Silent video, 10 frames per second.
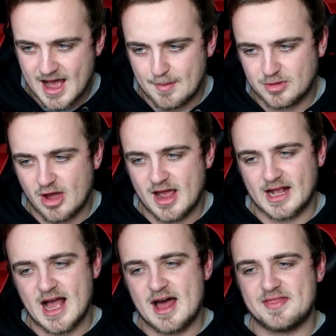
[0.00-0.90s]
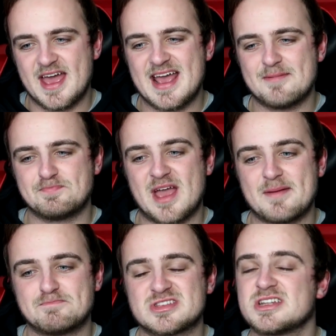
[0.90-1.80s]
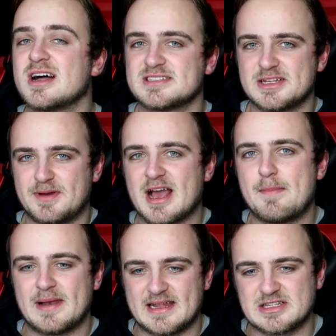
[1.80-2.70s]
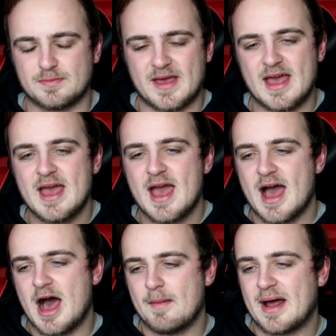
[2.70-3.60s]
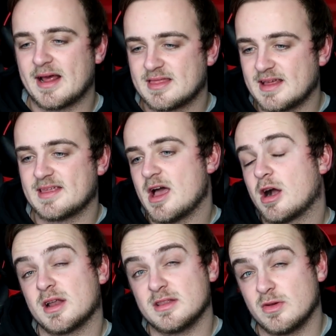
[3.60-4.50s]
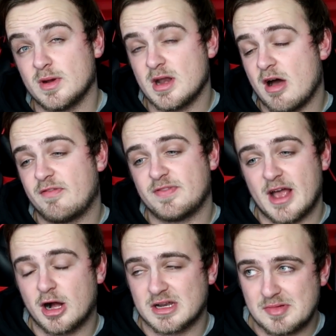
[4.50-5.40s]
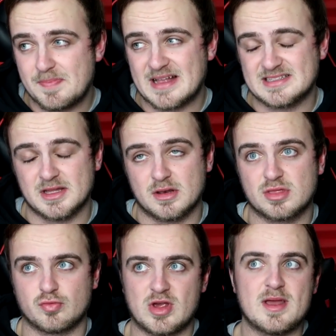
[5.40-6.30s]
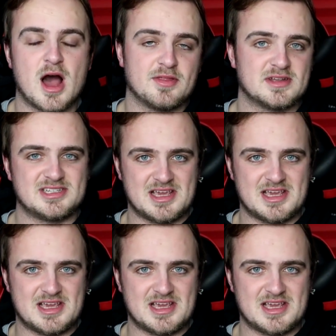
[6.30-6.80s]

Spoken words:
I'm going. They're starting to pick it up a little bit, and I think they are going to do enough. They are going to be better than 3 other